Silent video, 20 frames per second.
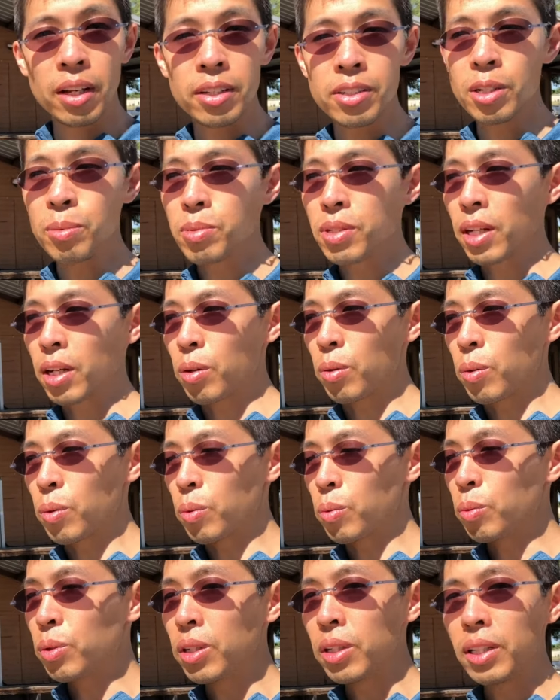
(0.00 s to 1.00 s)
Seems like a
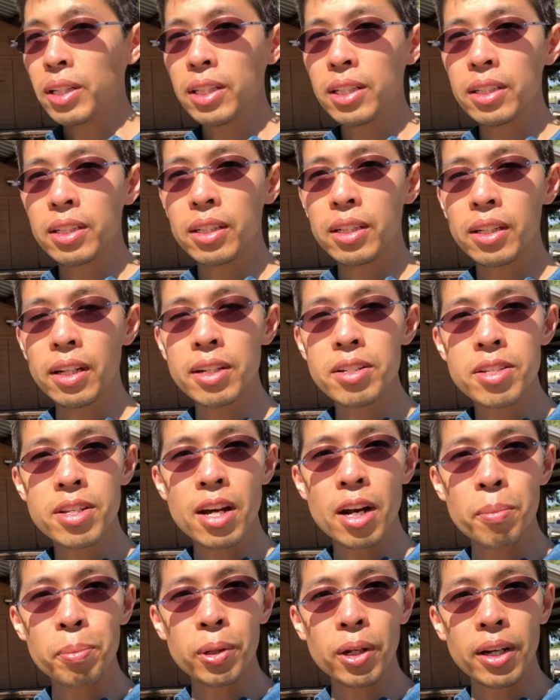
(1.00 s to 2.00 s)
really nice
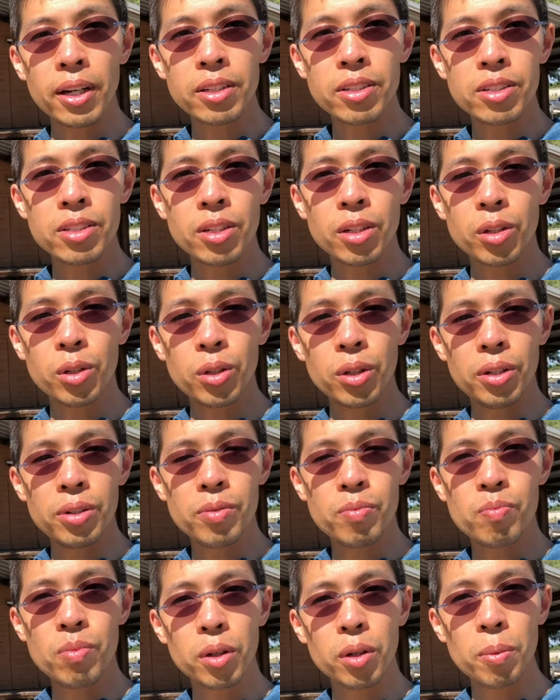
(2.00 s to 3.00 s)
kind of place, a good
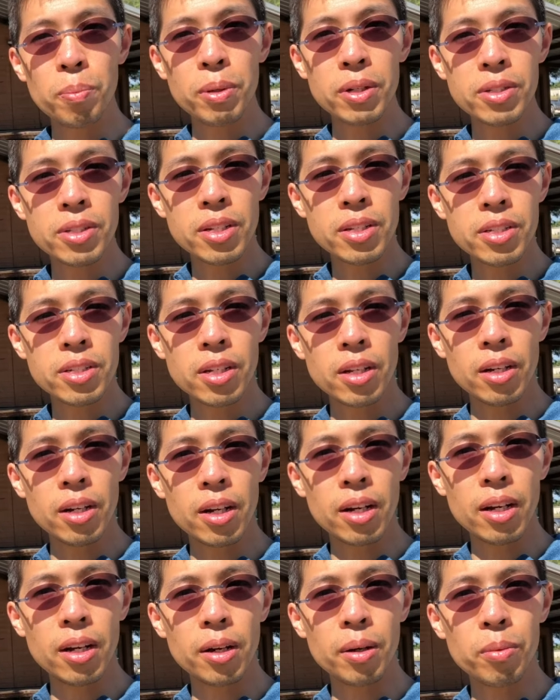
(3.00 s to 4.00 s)
business.
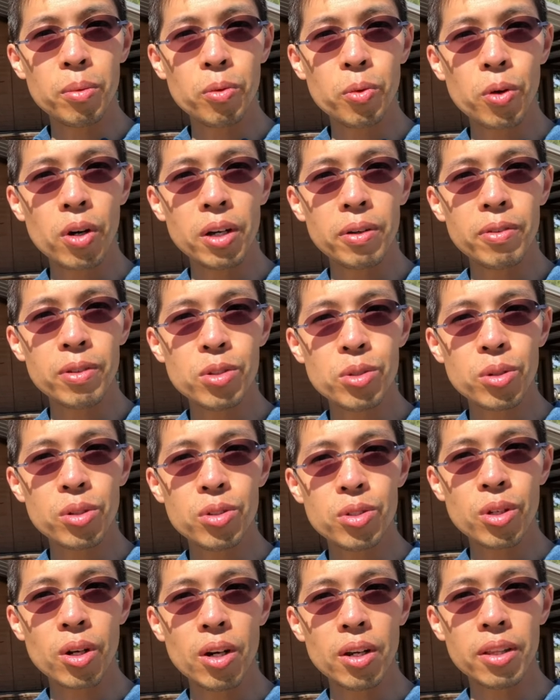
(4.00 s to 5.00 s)
Before I even sort
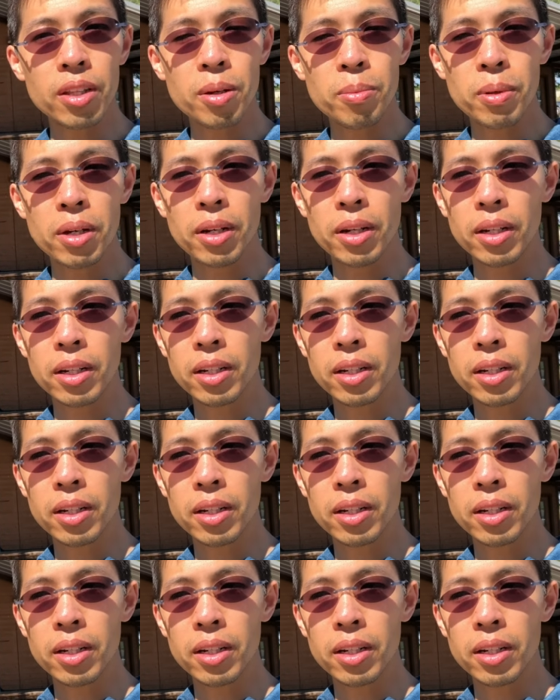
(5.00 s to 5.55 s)
of saw them